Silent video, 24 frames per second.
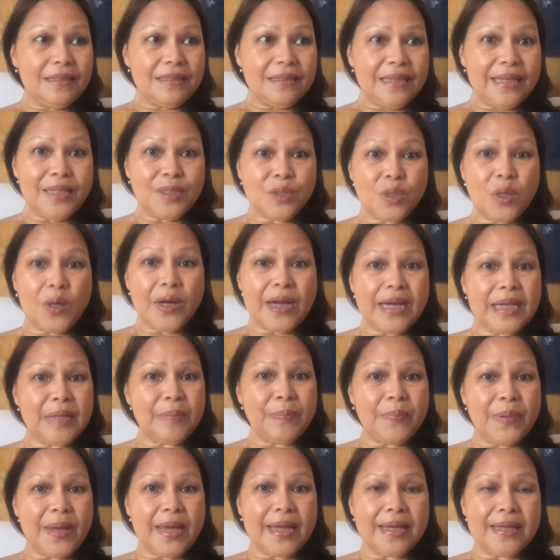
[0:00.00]
he's
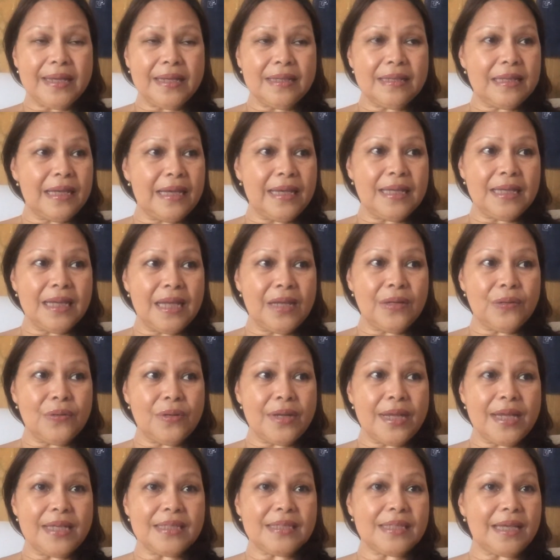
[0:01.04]
already back in
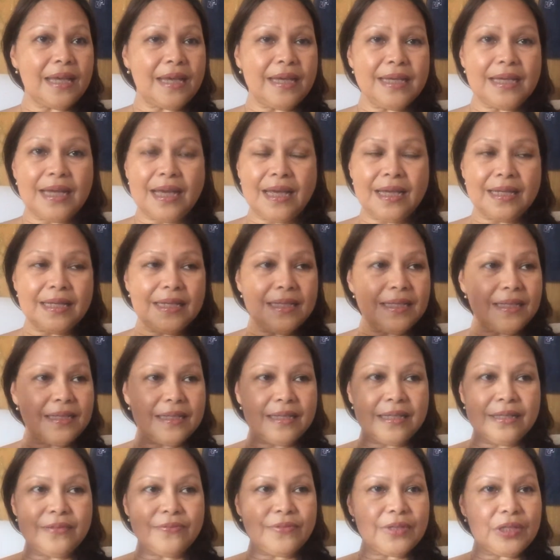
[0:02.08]
Indonesia, and I
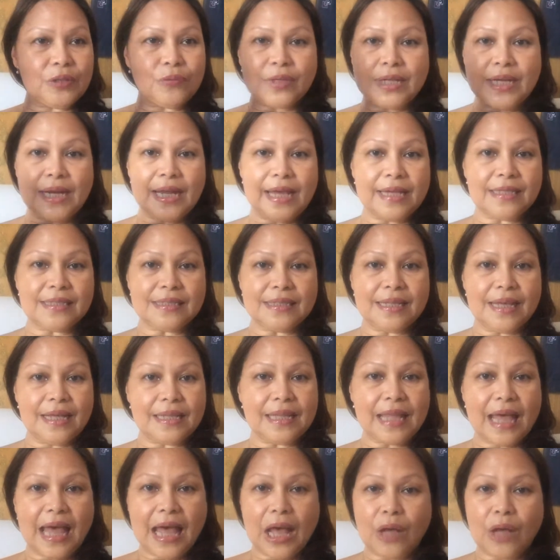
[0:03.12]
didn't even realize that,